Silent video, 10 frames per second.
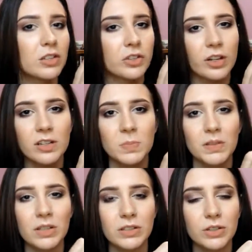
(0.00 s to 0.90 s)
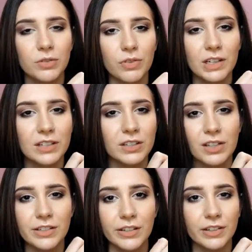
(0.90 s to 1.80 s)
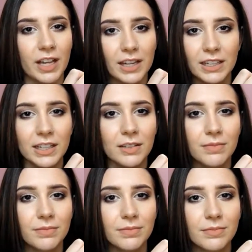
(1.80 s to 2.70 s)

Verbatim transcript: just because your friend doesn't like it?